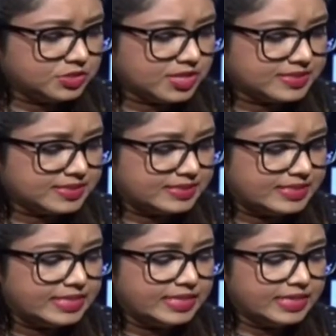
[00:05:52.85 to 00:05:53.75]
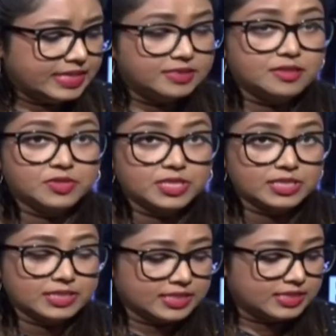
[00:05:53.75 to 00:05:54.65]
Justice Neil
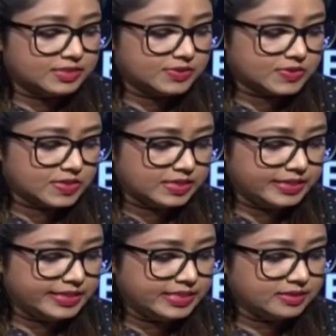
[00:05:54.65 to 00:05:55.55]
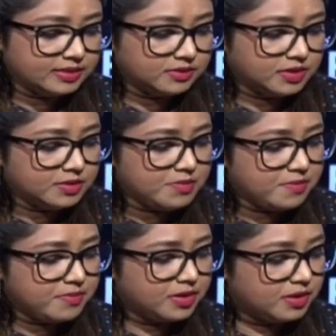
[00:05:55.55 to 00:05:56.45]
Iddavala is leading the
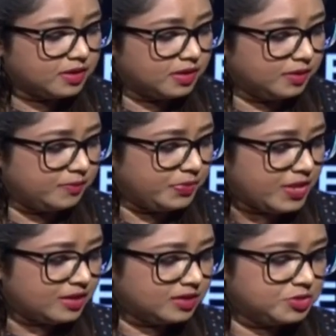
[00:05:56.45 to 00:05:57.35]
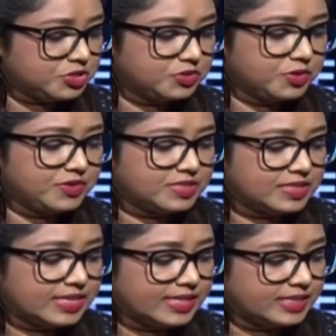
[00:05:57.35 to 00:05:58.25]
three-member commission to
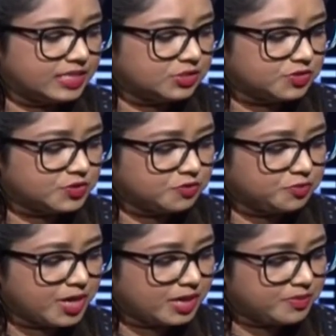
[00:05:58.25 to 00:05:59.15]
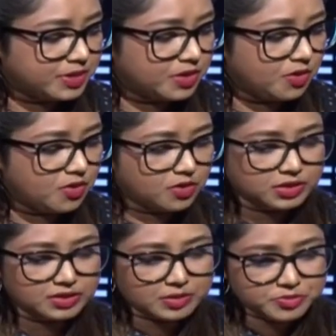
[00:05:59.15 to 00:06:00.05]
investigate allegations of bribery or
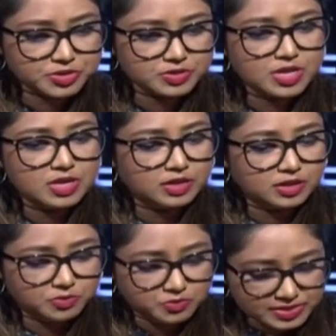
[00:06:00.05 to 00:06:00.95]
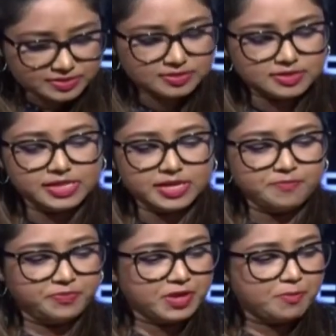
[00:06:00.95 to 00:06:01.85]
corruption, recently
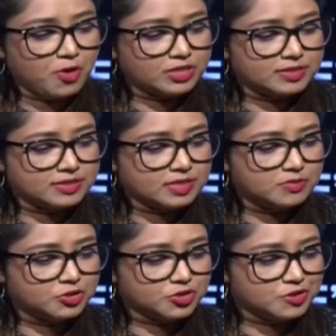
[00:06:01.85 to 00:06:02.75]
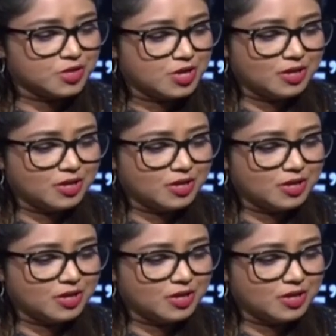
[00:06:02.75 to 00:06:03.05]
appointed commission.